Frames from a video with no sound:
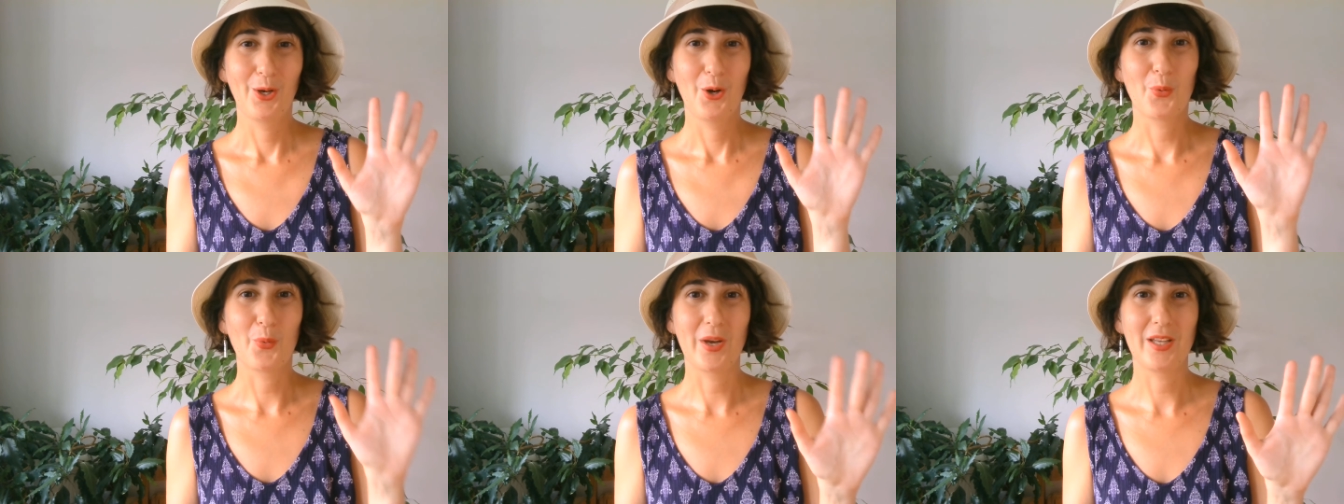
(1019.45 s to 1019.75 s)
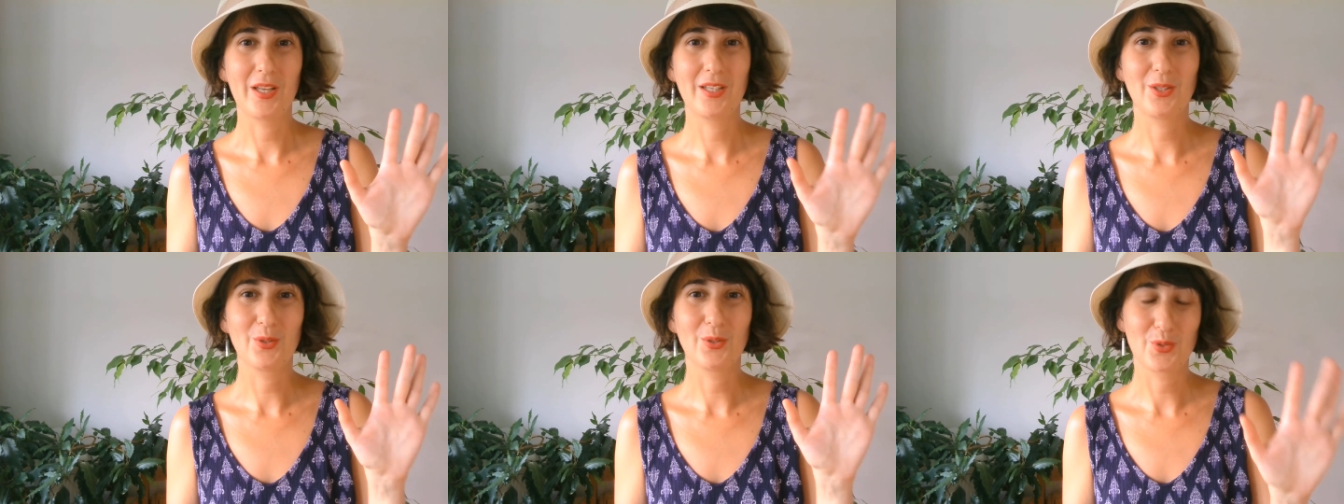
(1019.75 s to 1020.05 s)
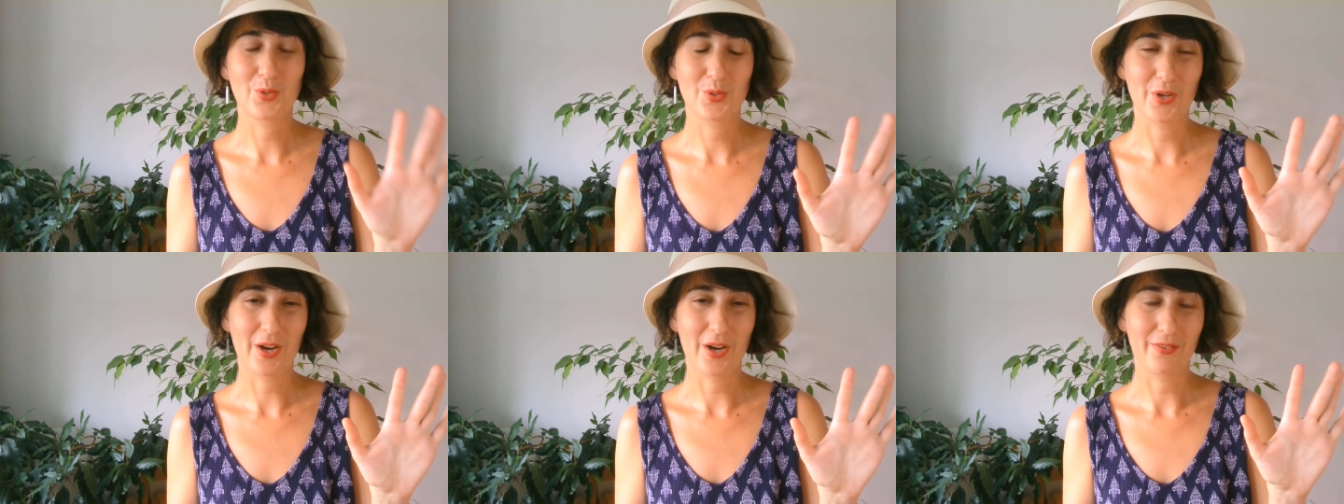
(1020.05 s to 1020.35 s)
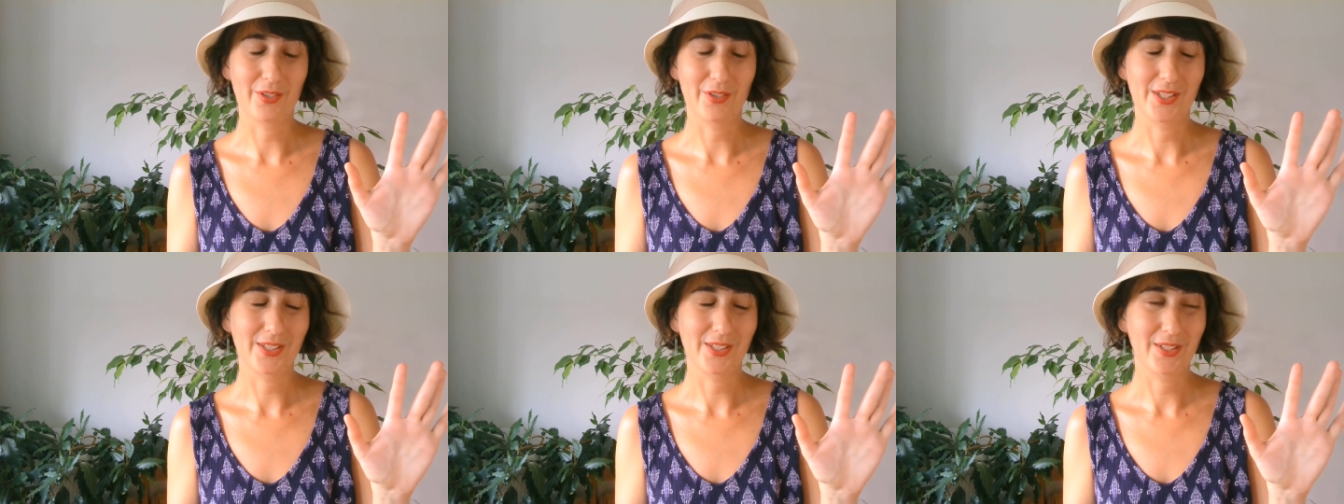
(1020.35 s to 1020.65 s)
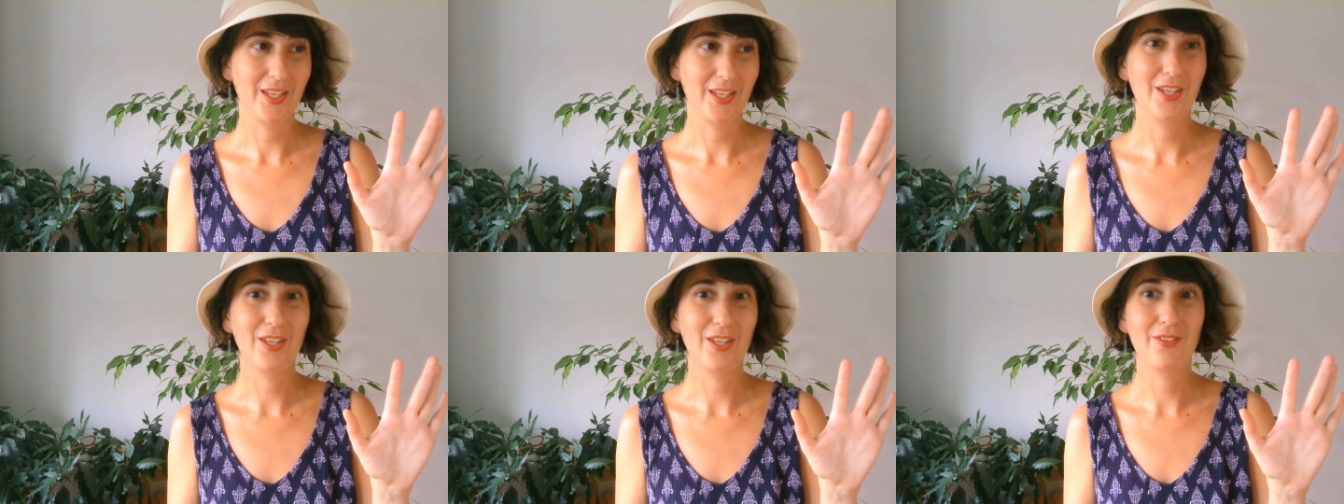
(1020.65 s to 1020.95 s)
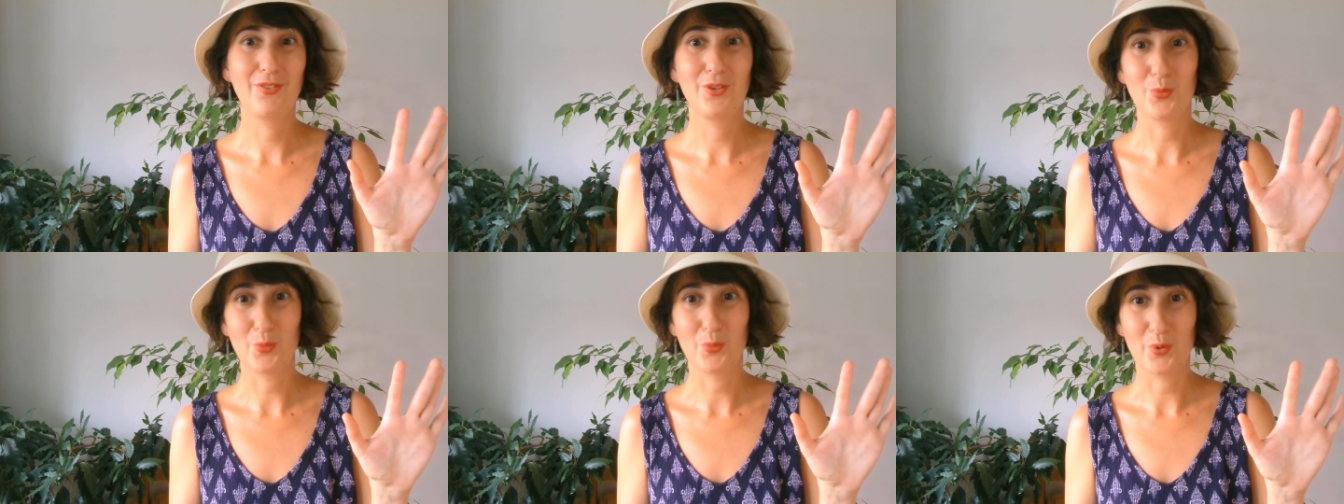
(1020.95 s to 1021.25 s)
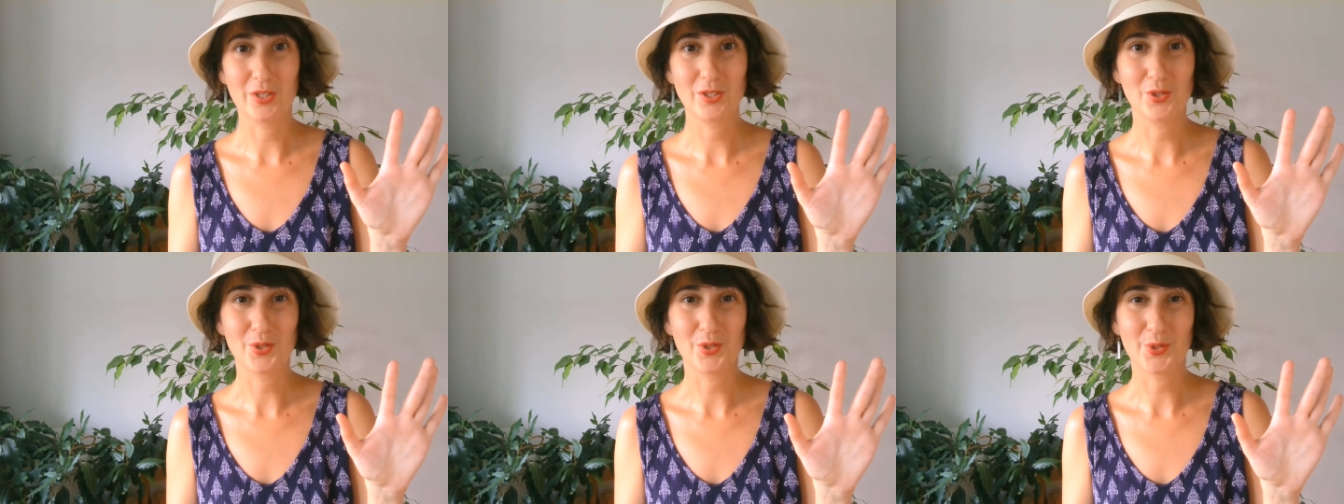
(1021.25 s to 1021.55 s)
when you travel, if you
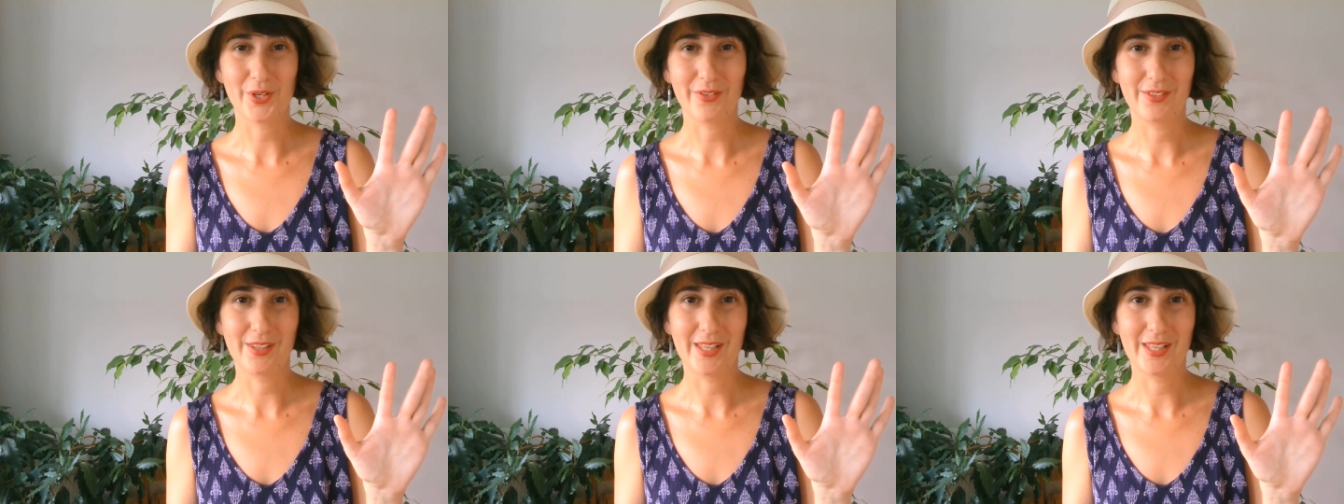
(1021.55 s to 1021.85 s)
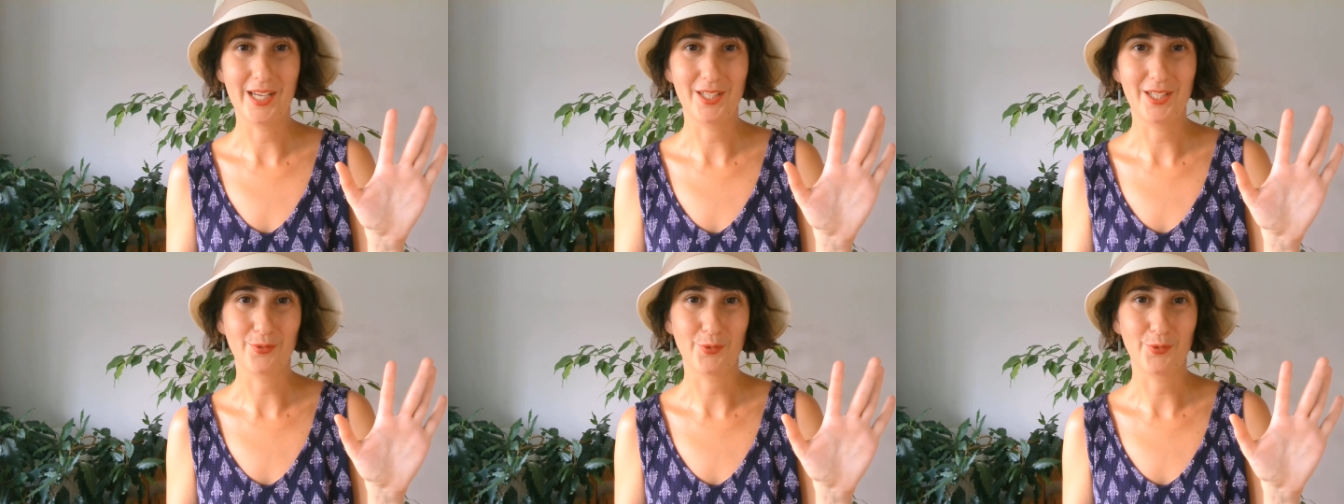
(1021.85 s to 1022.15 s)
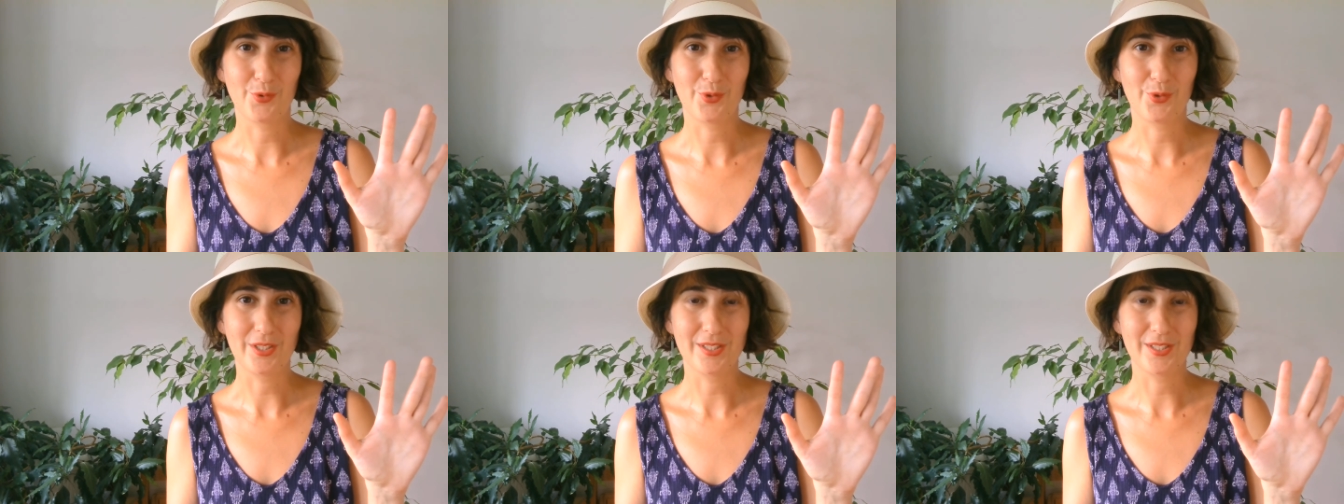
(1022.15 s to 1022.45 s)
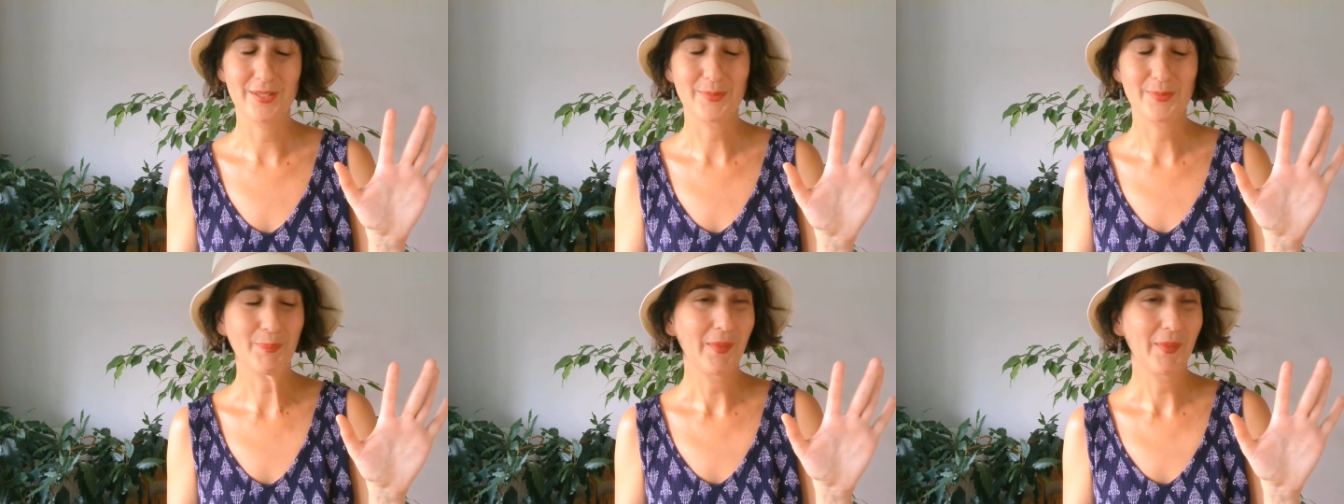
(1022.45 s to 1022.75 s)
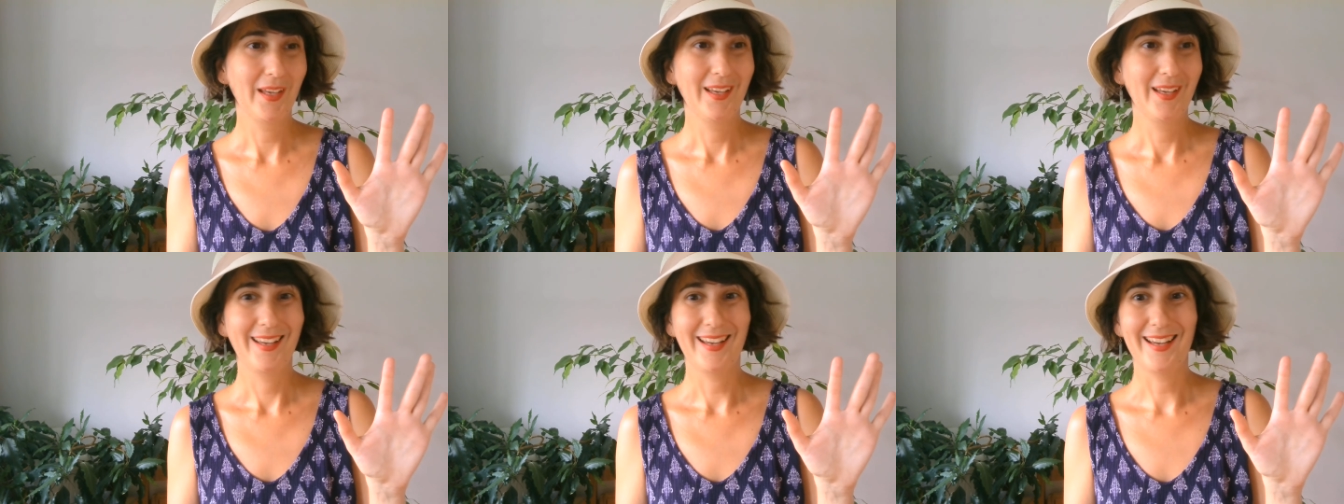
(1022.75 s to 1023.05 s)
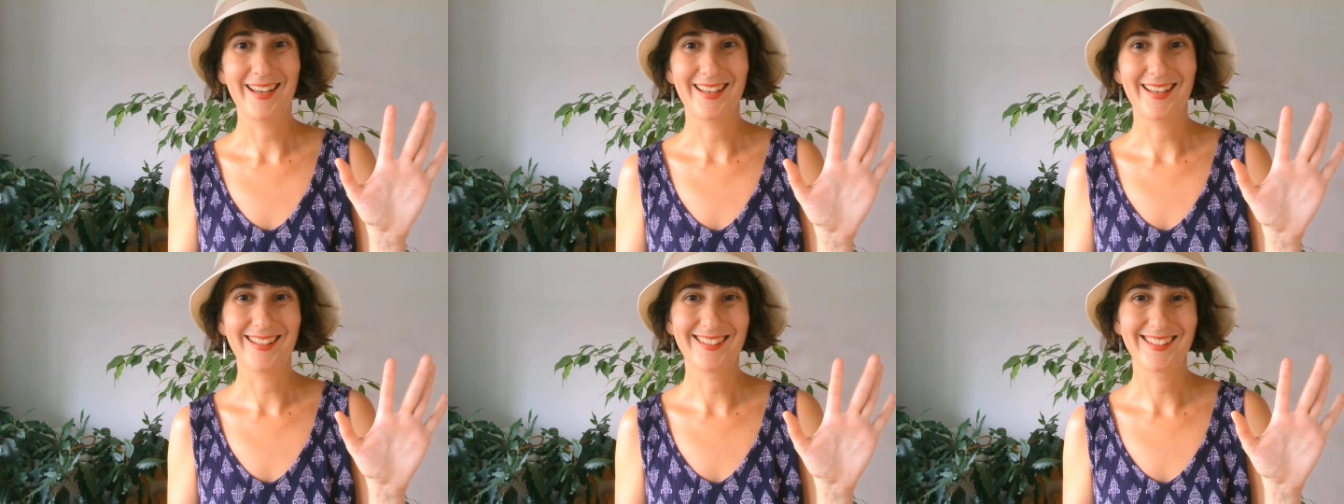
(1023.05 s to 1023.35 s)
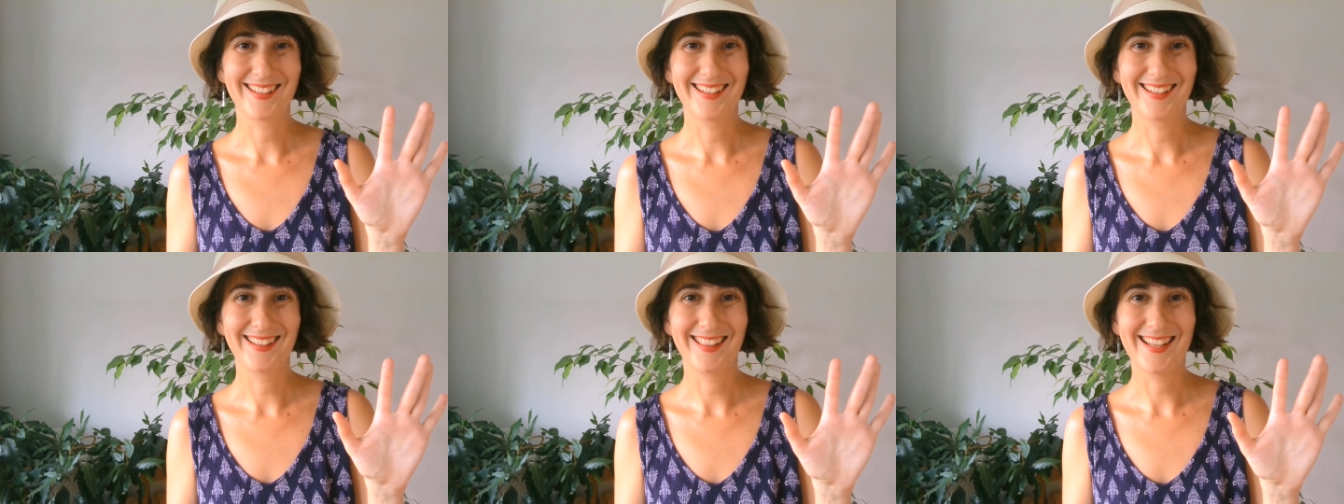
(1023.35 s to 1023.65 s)
want to travel light, of course, and
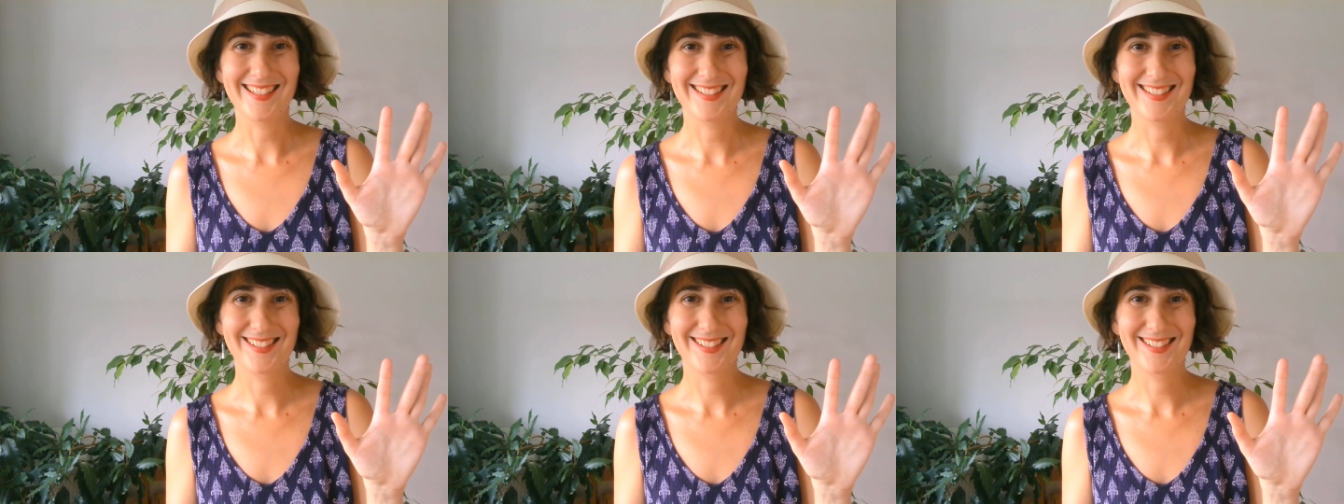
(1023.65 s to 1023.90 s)
less